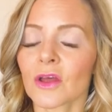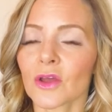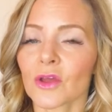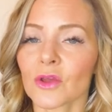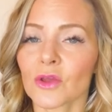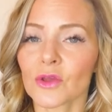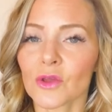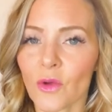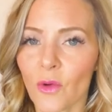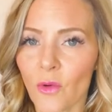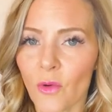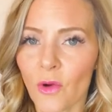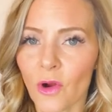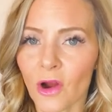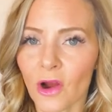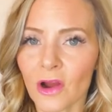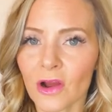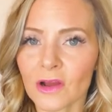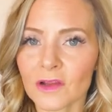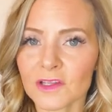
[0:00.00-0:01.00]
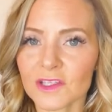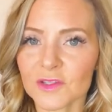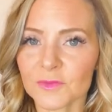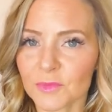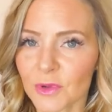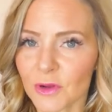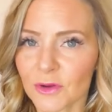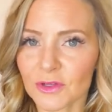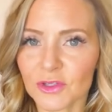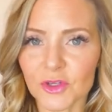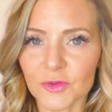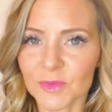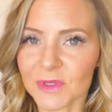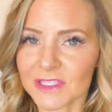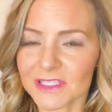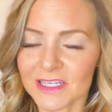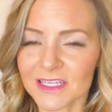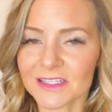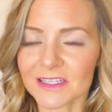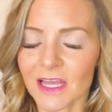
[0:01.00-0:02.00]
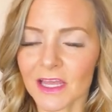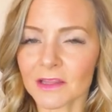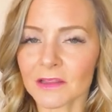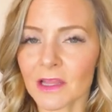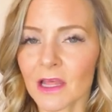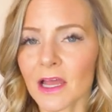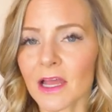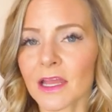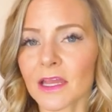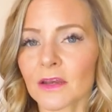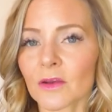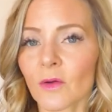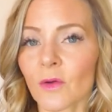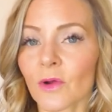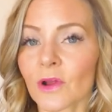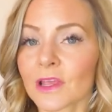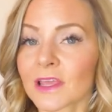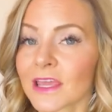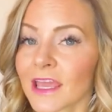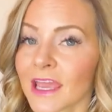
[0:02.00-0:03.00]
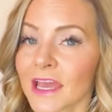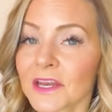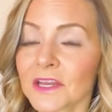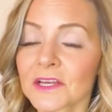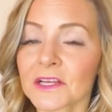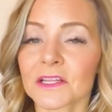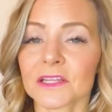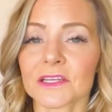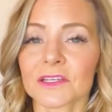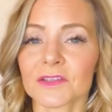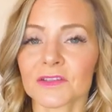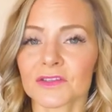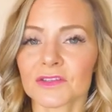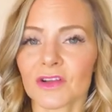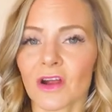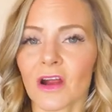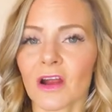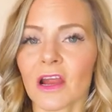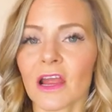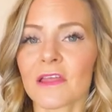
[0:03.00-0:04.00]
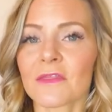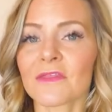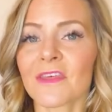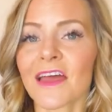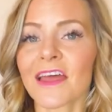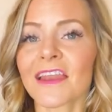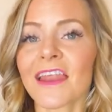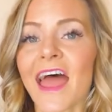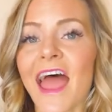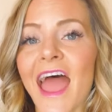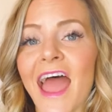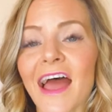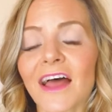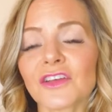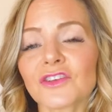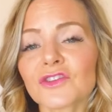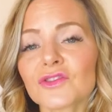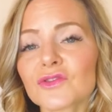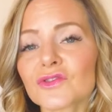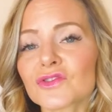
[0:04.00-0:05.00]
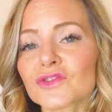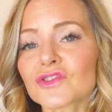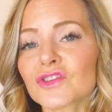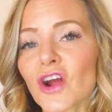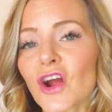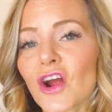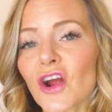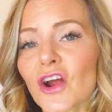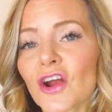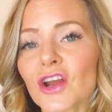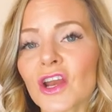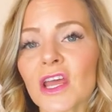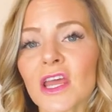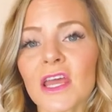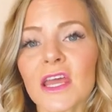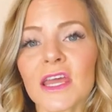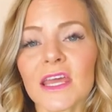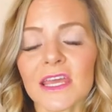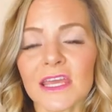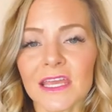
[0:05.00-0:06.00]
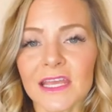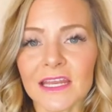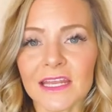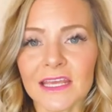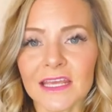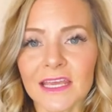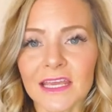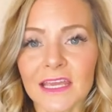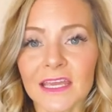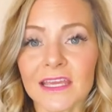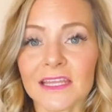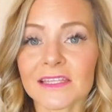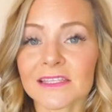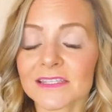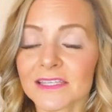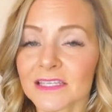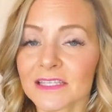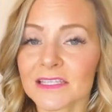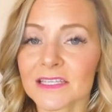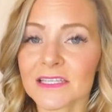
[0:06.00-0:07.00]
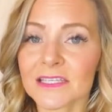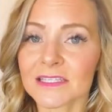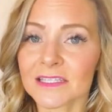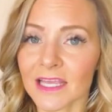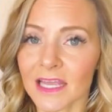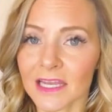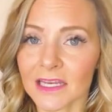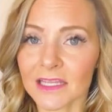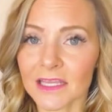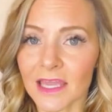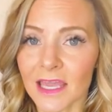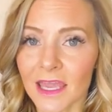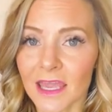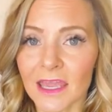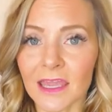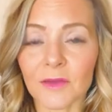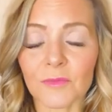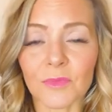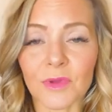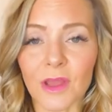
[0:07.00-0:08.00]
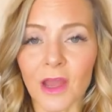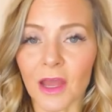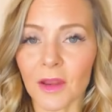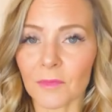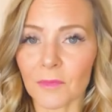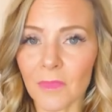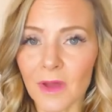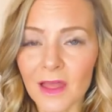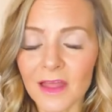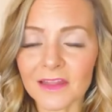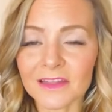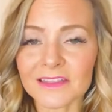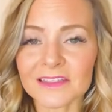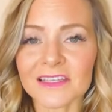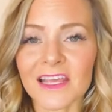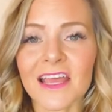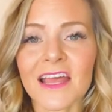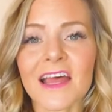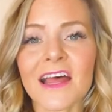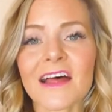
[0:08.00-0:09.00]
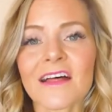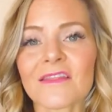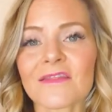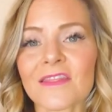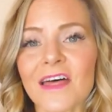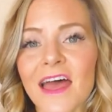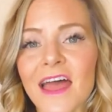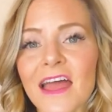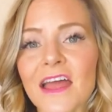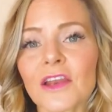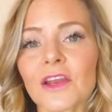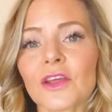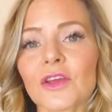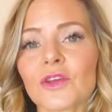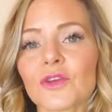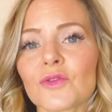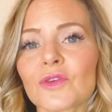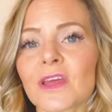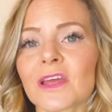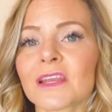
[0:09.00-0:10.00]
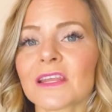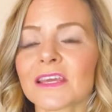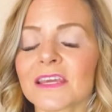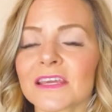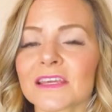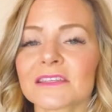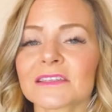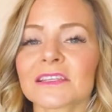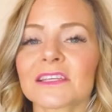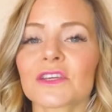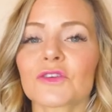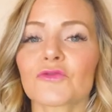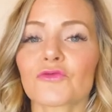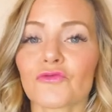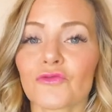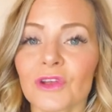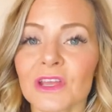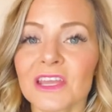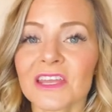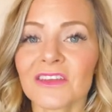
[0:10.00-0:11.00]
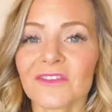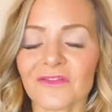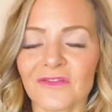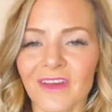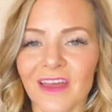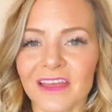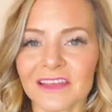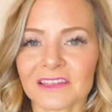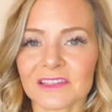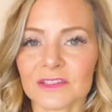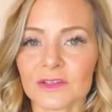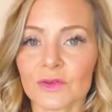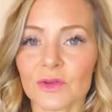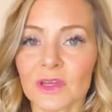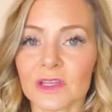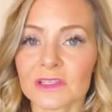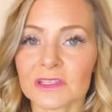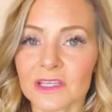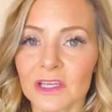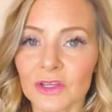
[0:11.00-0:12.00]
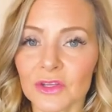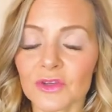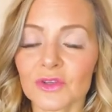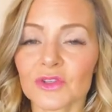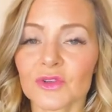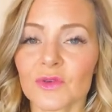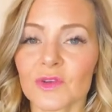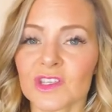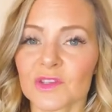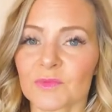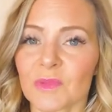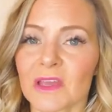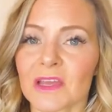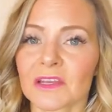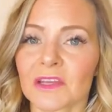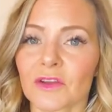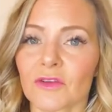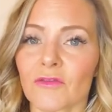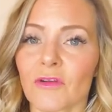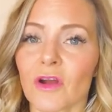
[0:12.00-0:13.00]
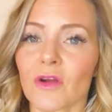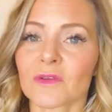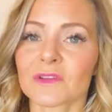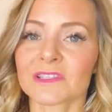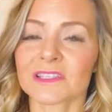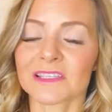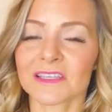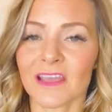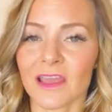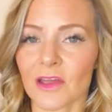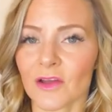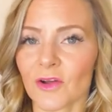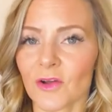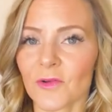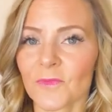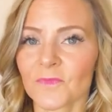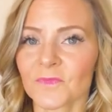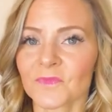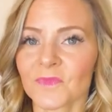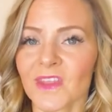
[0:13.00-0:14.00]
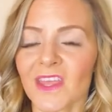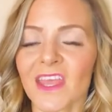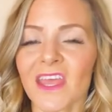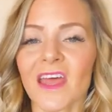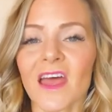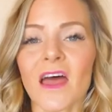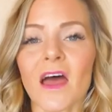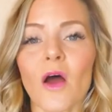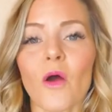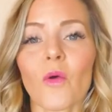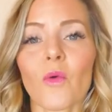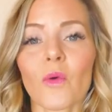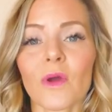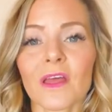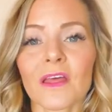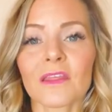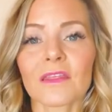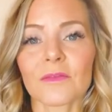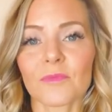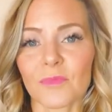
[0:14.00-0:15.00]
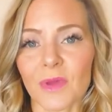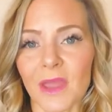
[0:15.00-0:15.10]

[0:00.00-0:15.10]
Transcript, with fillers: your spiritual business online organically to start. And then as you start hitting consistent 10K and beyond months, then you can easily reinvest to continue to expand and grow and scale with